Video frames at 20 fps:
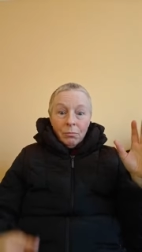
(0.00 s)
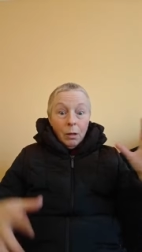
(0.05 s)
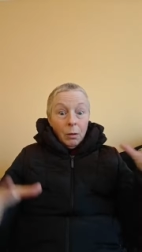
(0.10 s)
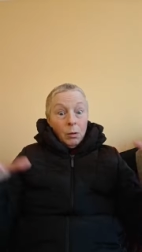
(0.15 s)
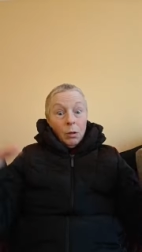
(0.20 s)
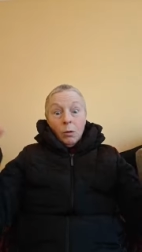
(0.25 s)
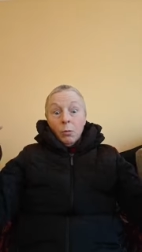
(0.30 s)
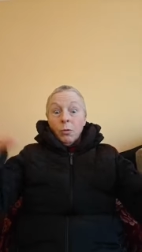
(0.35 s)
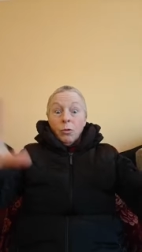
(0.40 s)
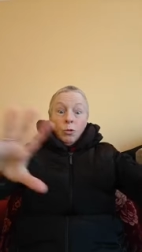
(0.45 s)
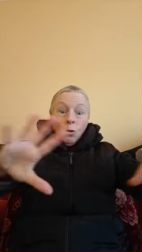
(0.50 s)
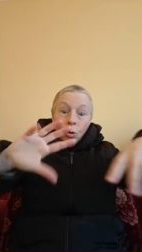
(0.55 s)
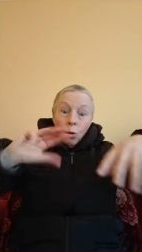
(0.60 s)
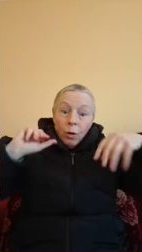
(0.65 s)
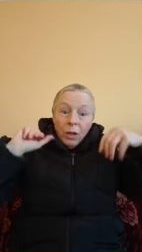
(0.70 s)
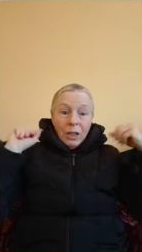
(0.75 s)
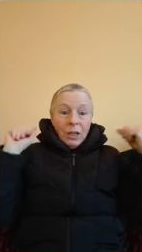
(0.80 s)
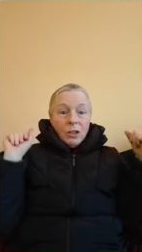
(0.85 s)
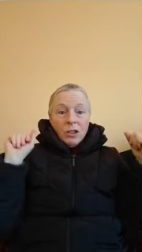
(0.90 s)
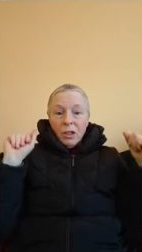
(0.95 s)
I'm going to
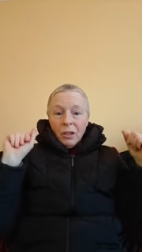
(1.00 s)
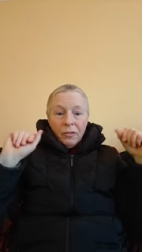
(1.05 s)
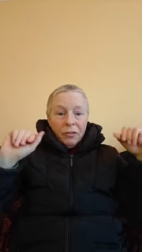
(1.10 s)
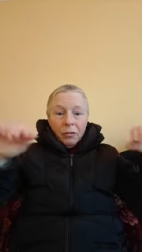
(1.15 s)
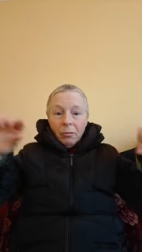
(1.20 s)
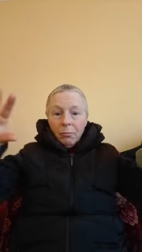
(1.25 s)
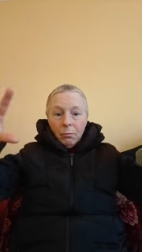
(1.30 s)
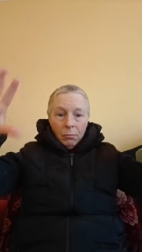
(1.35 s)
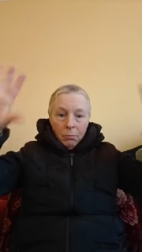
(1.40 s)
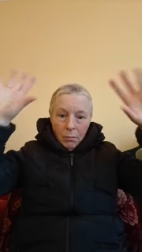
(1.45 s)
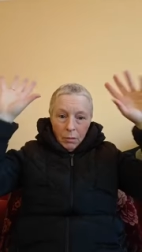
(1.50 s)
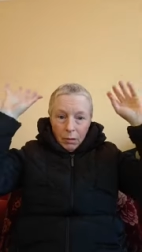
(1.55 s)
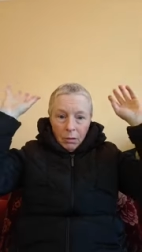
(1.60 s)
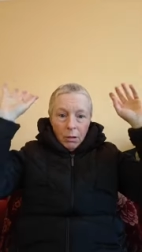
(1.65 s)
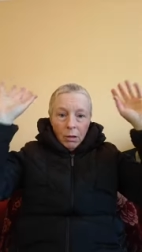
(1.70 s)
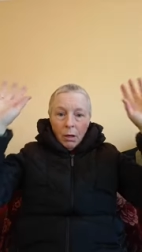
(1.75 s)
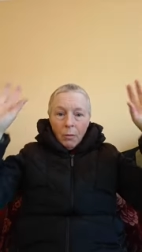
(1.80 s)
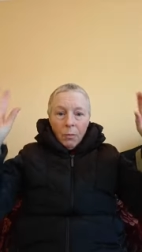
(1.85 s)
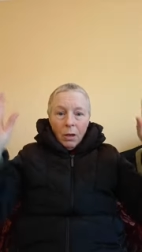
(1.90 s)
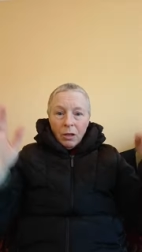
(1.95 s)
withdraw energy from,
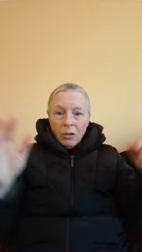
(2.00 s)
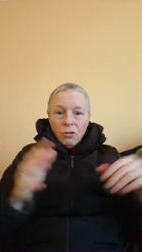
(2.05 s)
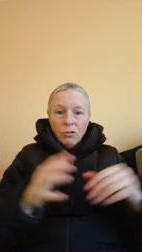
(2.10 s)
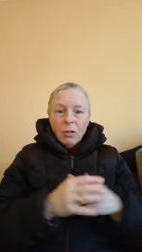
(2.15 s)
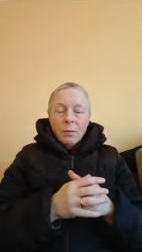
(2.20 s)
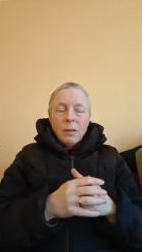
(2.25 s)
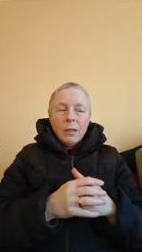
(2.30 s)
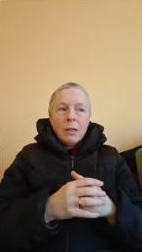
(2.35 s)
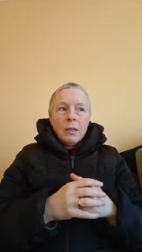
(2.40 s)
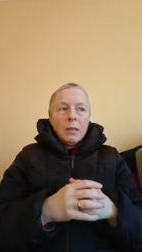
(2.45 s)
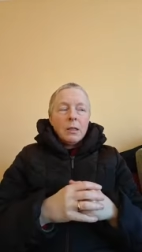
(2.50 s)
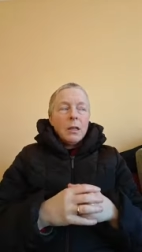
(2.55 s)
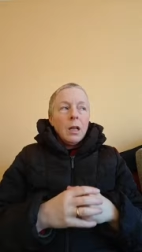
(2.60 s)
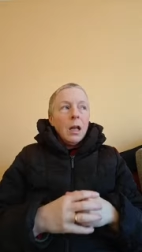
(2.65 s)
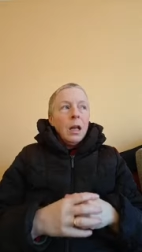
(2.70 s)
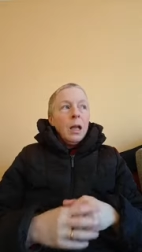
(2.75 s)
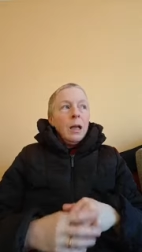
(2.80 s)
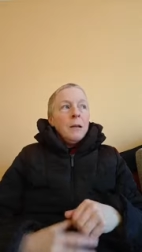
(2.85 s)
my extremities.